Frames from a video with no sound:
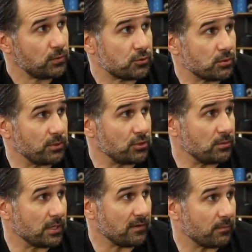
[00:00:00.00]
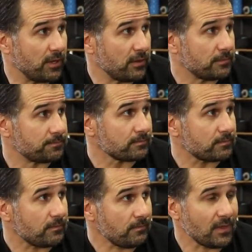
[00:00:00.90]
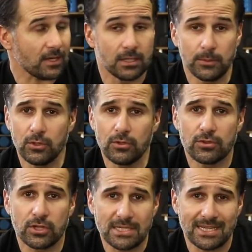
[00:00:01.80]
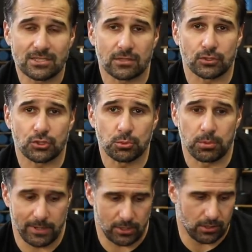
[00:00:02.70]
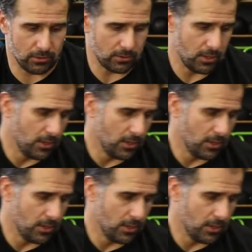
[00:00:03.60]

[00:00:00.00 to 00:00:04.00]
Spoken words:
Shouldn't be too out of breath. Then we're doing 30 seconds of a Superman hold.